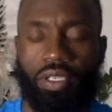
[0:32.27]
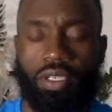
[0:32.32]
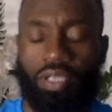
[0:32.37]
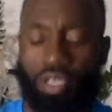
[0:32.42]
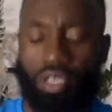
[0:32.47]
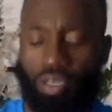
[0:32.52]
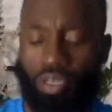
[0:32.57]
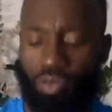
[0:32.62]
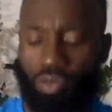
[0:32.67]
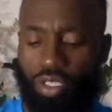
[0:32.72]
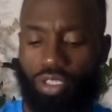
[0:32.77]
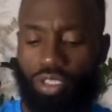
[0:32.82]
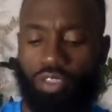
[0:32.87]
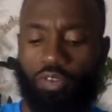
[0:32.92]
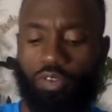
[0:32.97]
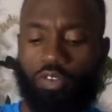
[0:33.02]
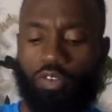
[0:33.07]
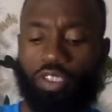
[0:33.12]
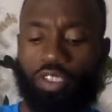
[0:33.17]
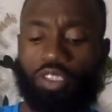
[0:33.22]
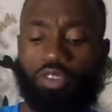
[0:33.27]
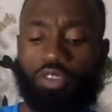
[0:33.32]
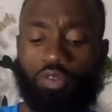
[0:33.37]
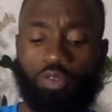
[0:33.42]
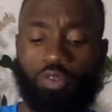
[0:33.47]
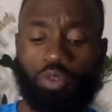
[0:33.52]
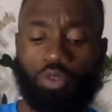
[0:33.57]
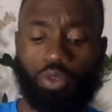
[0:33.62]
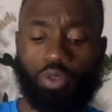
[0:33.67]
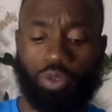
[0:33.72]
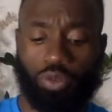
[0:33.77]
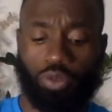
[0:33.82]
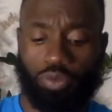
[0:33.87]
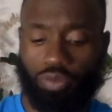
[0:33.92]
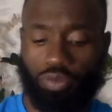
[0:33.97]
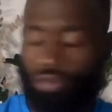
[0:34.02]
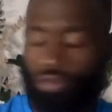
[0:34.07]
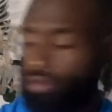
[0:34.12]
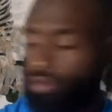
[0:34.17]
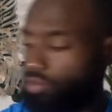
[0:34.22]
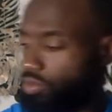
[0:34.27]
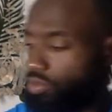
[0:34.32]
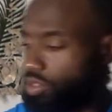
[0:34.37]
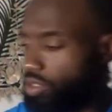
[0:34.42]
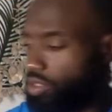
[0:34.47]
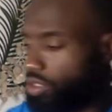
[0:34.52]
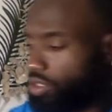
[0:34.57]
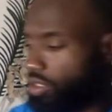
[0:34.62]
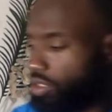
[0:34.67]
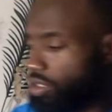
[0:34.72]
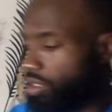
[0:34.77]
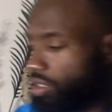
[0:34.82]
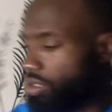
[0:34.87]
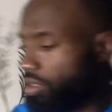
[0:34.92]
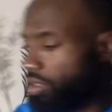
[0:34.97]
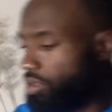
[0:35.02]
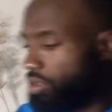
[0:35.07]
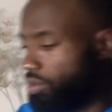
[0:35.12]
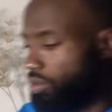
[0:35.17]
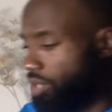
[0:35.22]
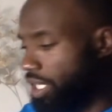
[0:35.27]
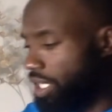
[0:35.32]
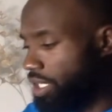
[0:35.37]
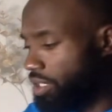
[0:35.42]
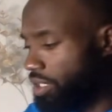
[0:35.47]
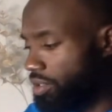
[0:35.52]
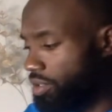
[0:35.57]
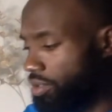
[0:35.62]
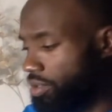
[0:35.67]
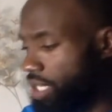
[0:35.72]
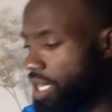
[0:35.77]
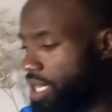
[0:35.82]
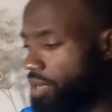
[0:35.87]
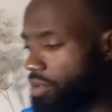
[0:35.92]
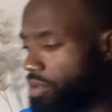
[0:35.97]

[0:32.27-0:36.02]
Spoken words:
I want you to, first of all, while I do that,